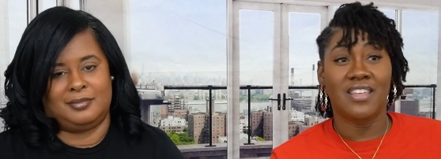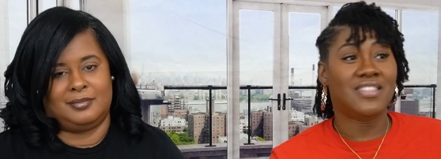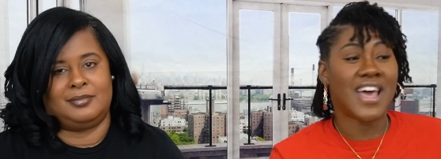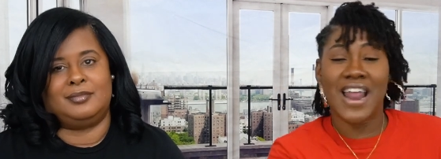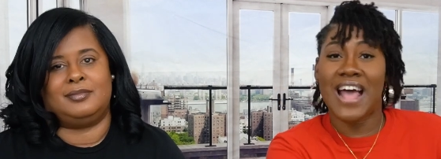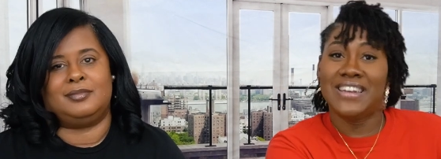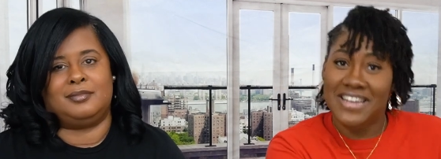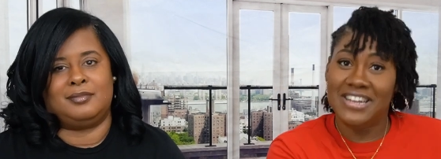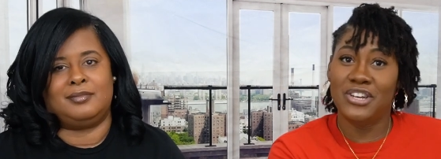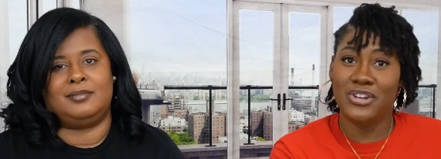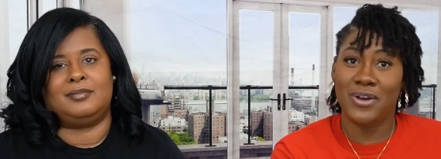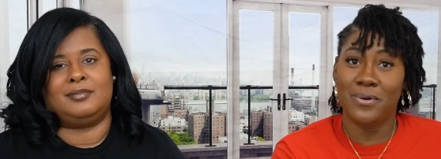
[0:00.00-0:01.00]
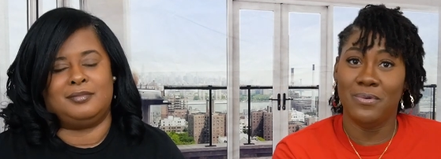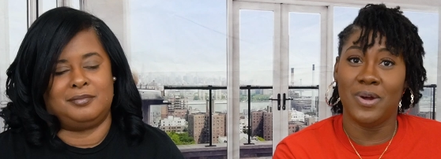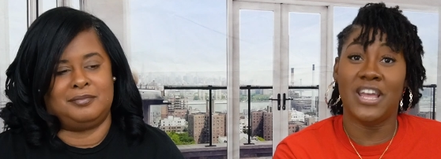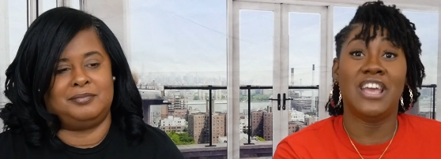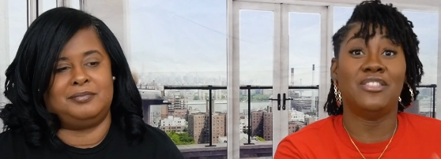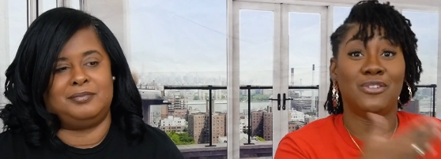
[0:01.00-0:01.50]
Speaker 1: that I didn't do.
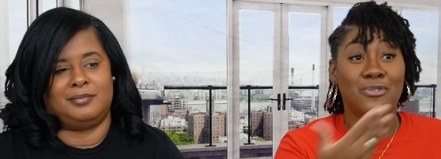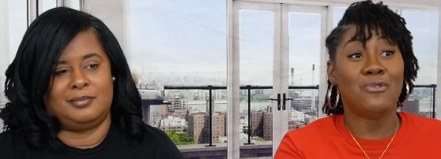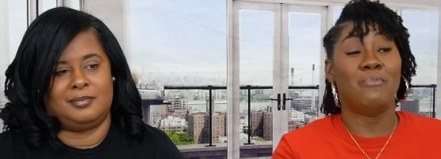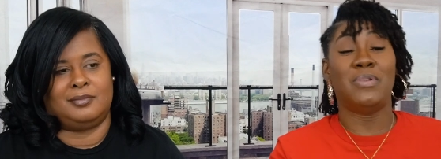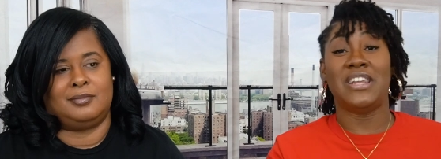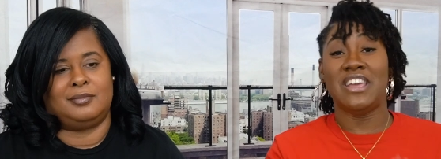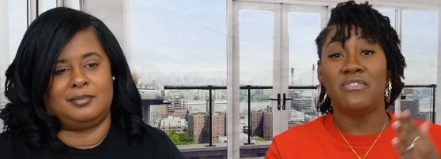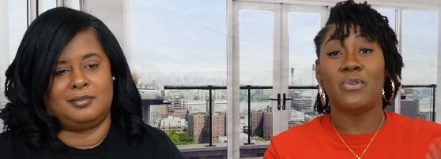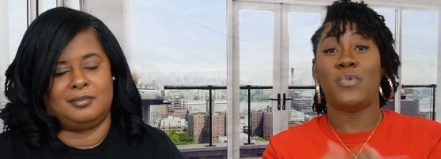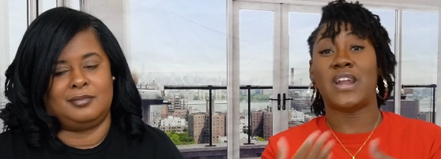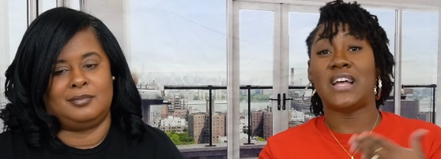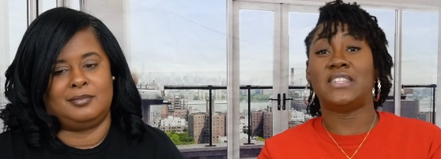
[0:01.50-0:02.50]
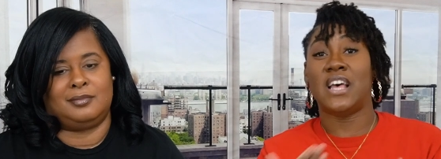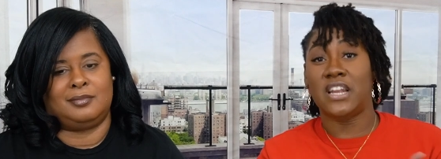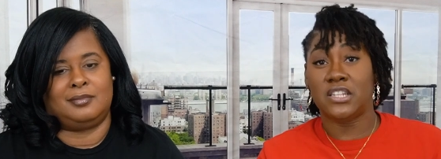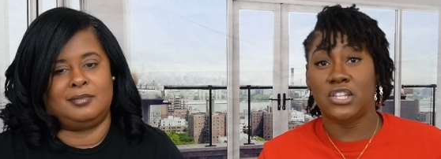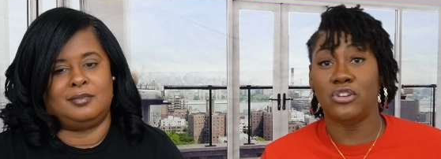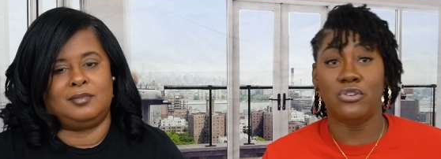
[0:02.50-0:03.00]
Mm-hmm. Either you're going to believe it when I tell
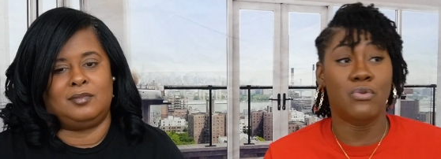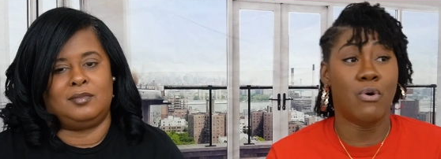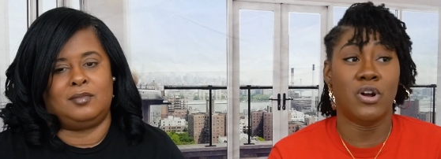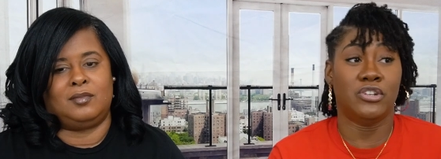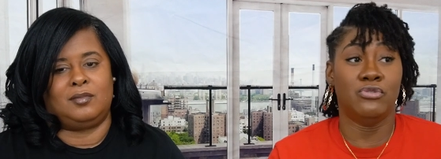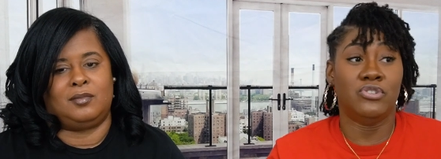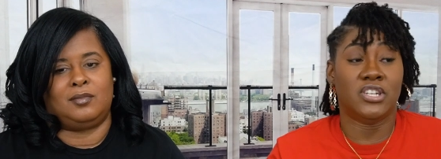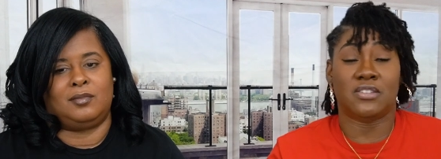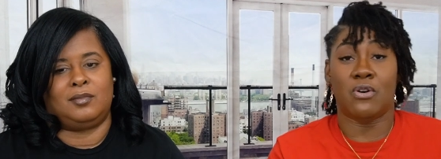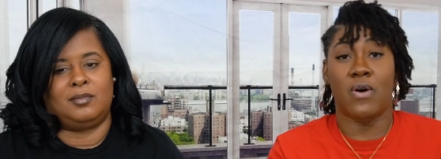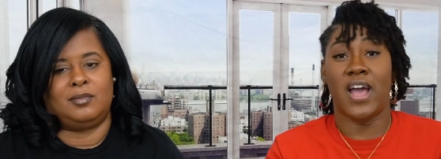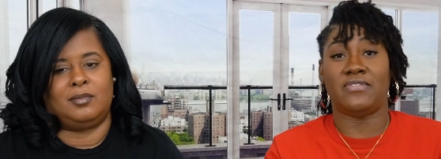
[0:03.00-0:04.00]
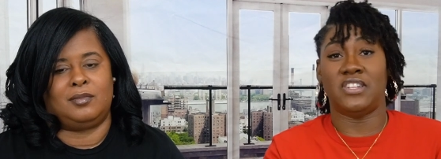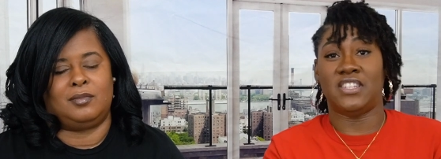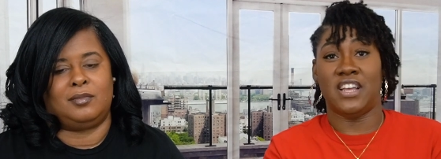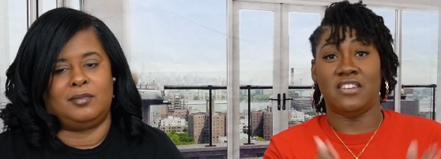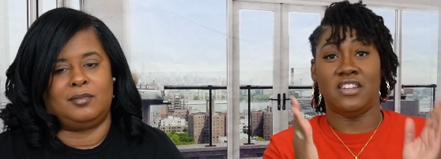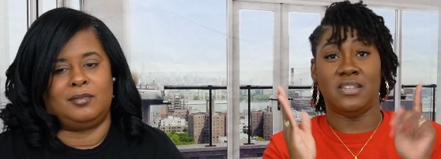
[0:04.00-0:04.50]
it to you, or you just going to have to
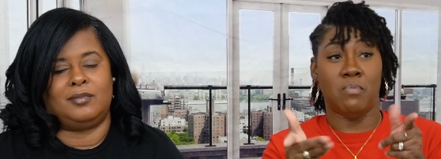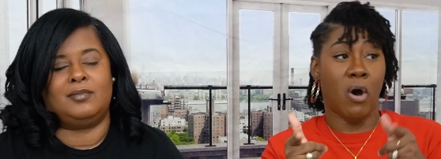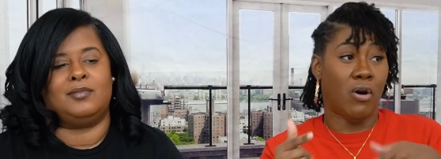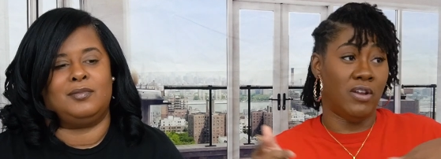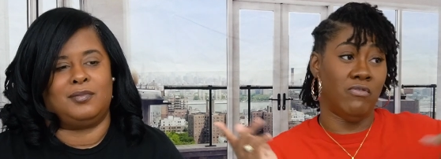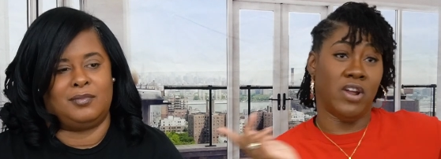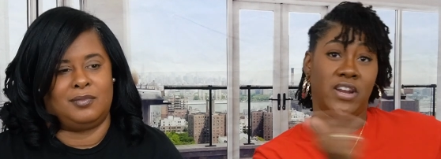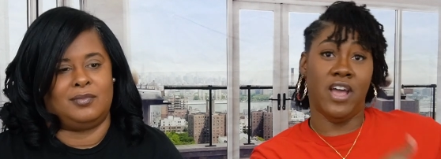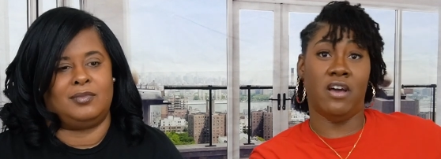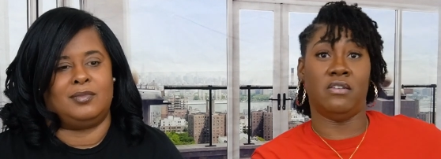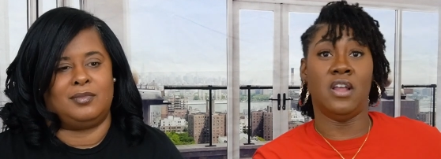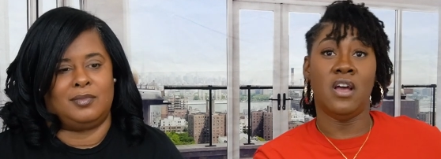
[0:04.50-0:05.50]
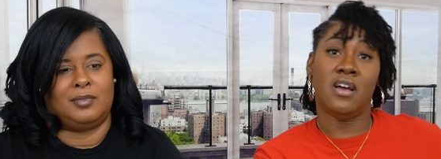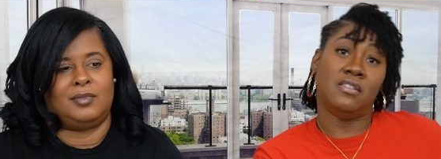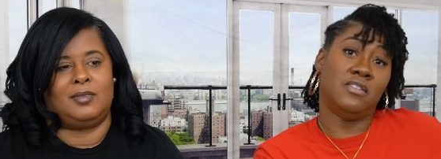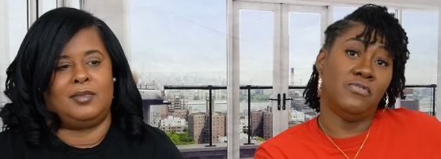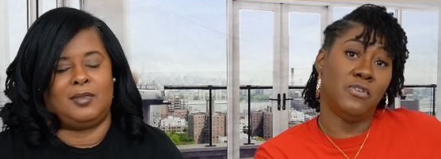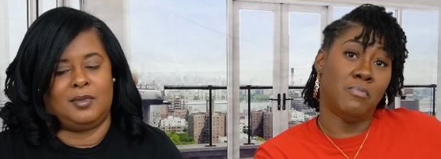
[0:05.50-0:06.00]
take this ball and run down
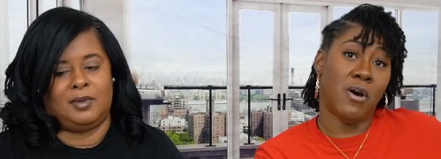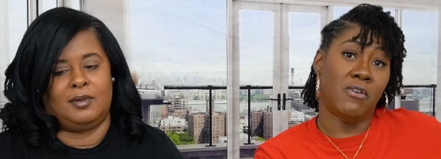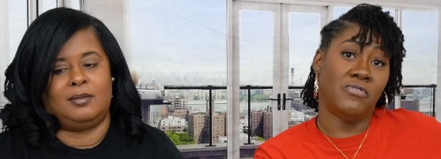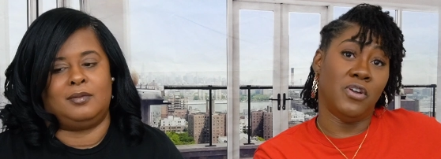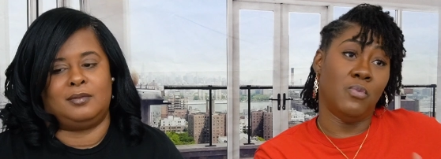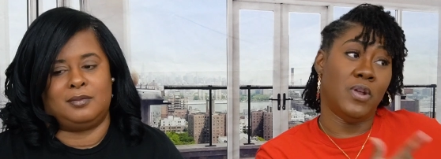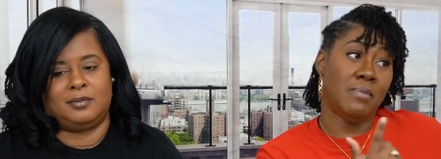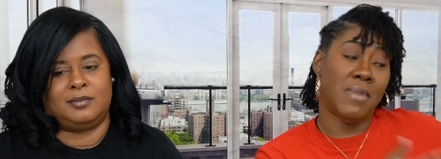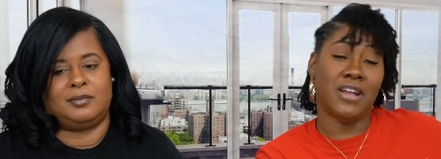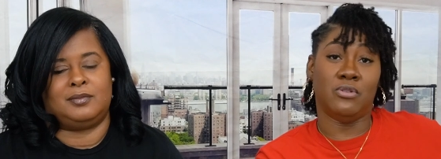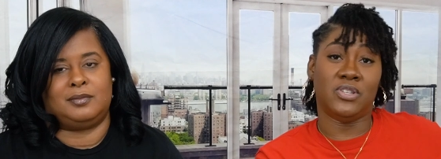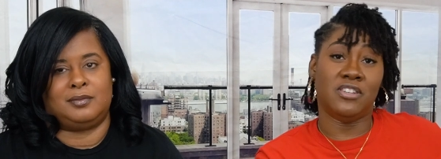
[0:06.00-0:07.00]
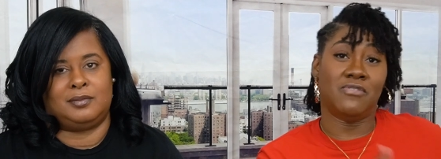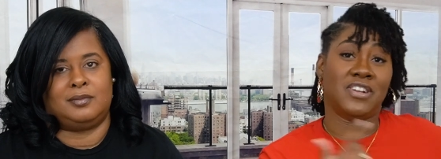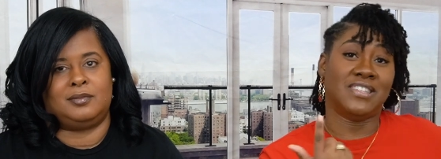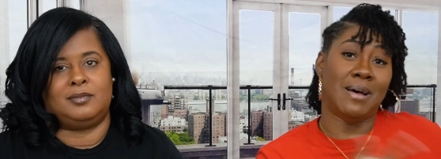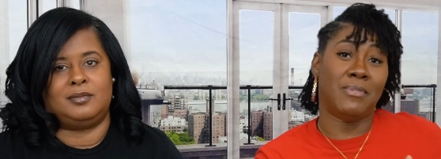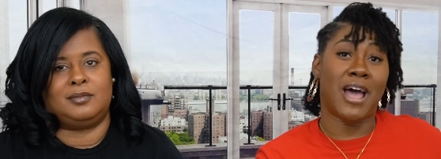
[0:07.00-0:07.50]
the football field with it by yourself
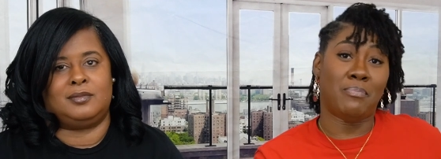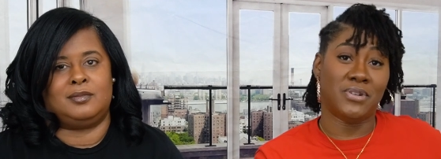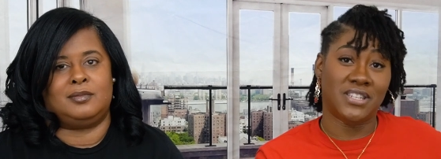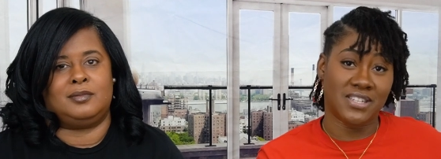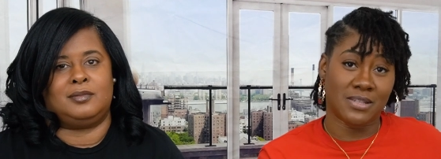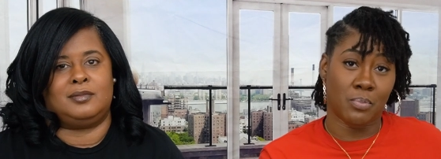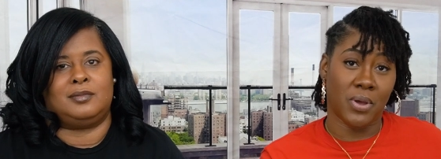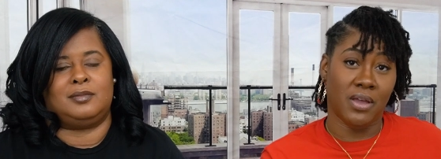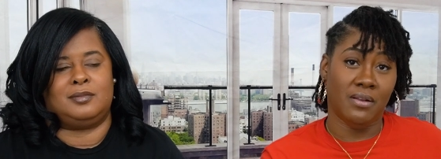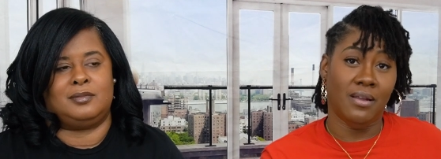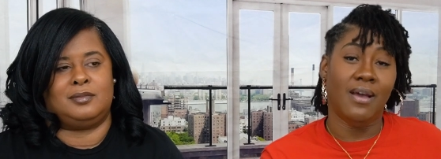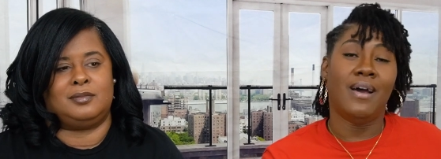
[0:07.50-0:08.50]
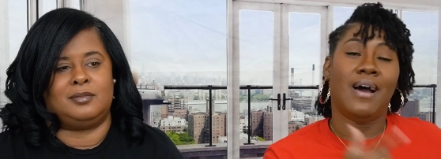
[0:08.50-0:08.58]
because I'm not participating.